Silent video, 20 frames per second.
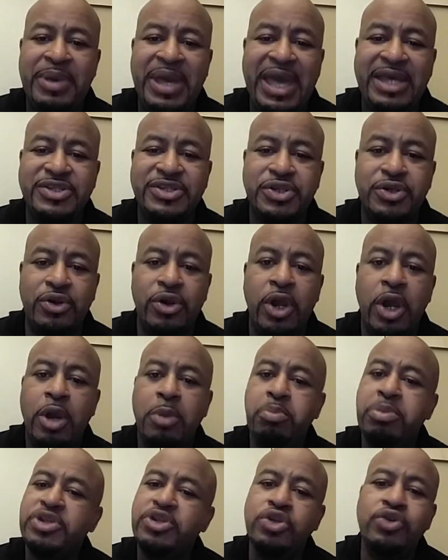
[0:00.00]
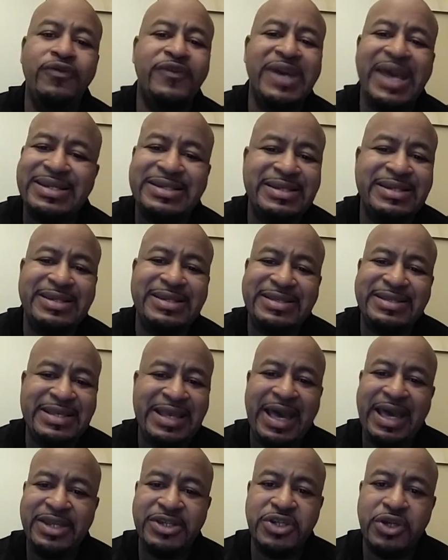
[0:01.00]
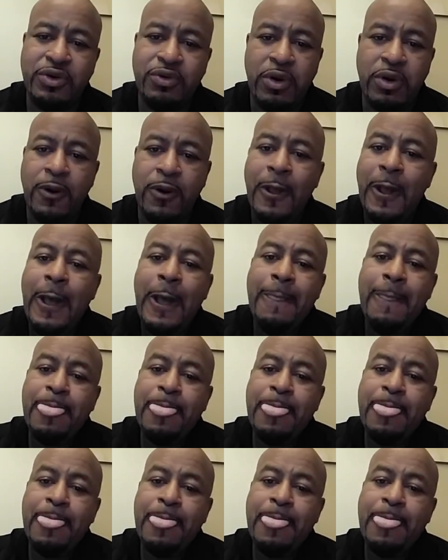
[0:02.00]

pastor, but you've got to decide to grow.